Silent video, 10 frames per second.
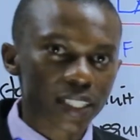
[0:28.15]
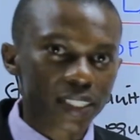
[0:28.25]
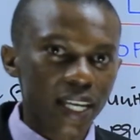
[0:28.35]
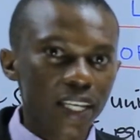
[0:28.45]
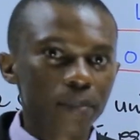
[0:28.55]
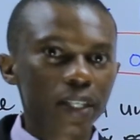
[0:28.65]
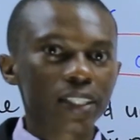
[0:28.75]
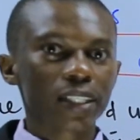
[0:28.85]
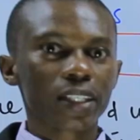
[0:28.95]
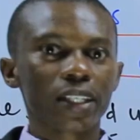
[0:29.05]

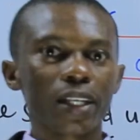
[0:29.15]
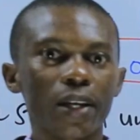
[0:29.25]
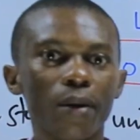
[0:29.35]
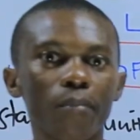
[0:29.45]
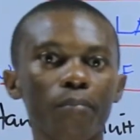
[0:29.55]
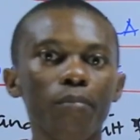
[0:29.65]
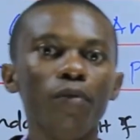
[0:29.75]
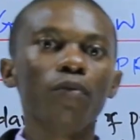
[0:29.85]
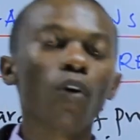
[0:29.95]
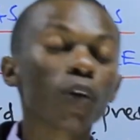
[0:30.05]
assignment
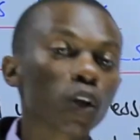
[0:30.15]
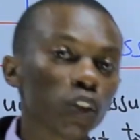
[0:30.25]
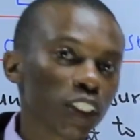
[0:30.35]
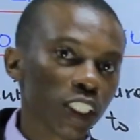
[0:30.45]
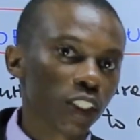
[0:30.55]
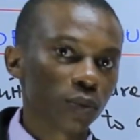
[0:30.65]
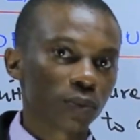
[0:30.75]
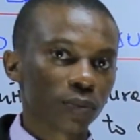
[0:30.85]
before we continue.